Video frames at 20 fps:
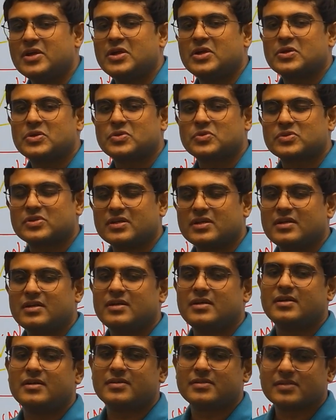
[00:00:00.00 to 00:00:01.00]
to the
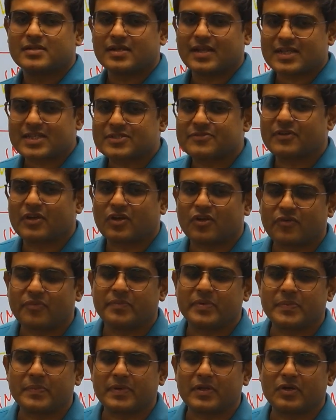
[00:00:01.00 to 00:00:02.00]
less well-off
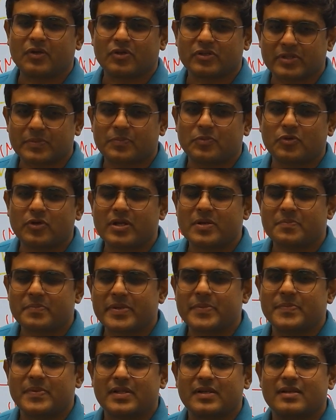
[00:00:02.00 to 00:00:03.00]
people or the poor
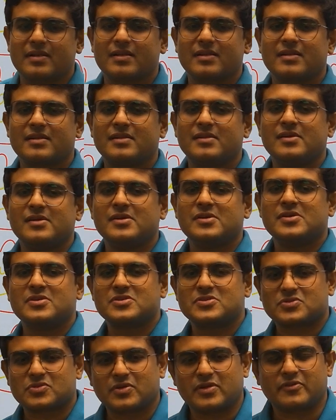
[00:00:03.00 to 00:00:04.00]
people.
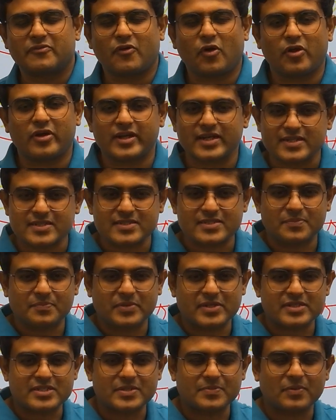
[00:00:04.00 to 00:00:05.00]
So it violates the
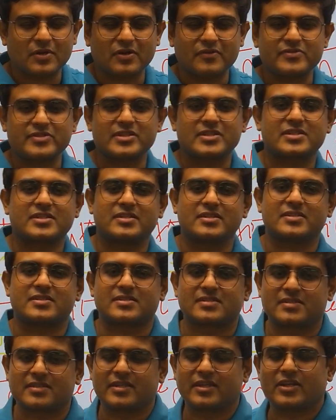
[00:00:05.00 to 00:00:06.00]
principle of
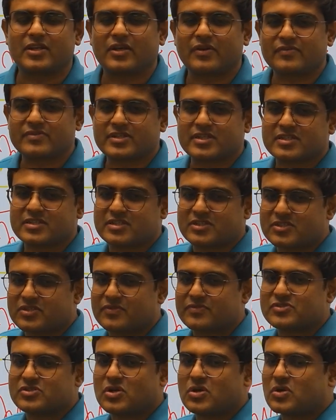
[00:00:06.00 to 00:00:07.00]
justice, theory of justice of
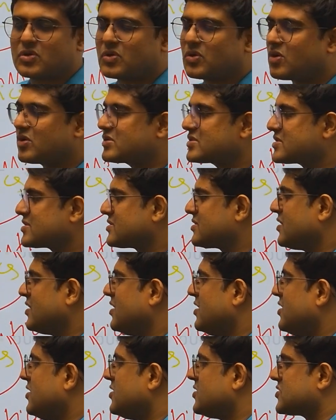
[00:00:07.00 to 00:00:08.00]
John Rawls.
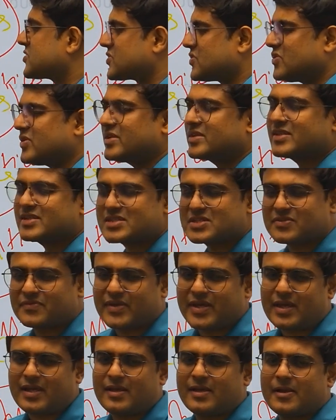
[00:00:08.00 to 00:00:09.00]
So in this
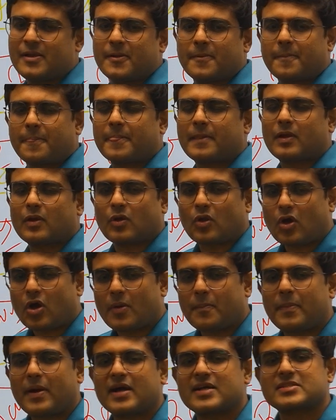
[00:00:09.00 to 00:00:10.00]
way, the law
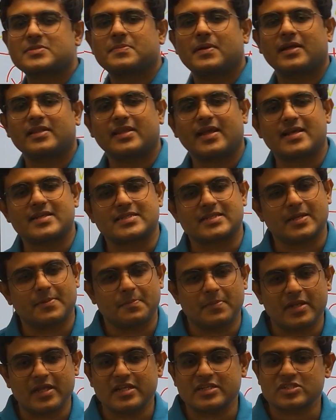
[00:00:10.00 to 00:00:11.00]
passed by the
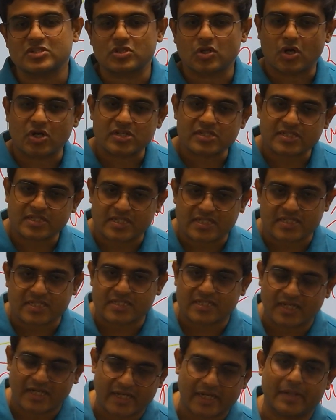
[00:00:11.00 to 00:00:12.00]
assembly is not
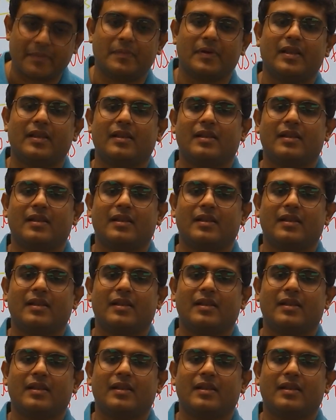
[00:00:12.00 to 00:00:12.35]
sustainable.